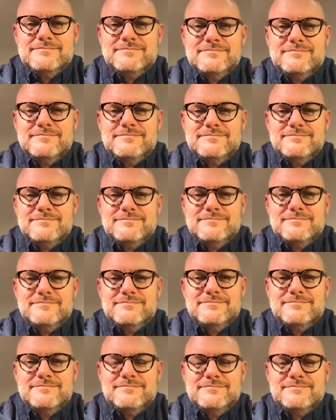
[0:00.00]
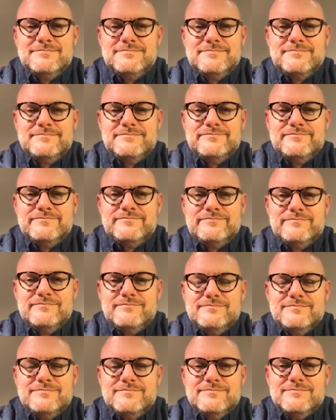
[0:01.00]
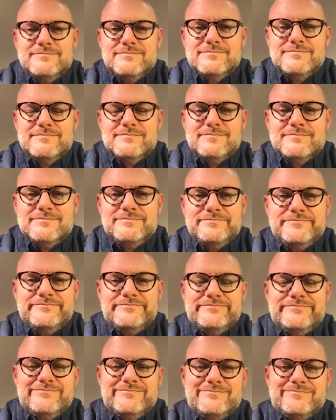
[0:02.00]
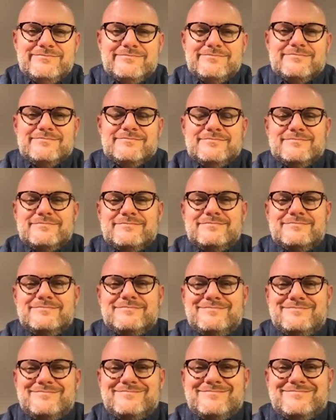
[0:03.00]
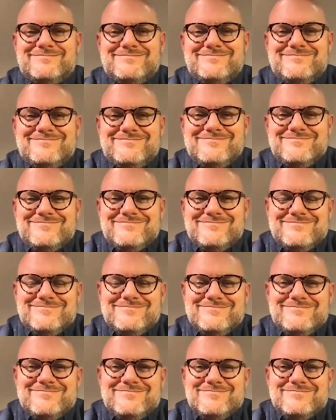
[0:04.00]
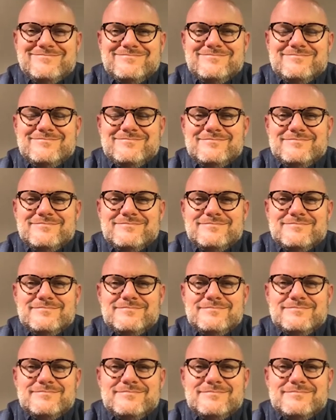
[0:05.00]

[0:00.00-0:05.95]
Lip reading: (not speaking)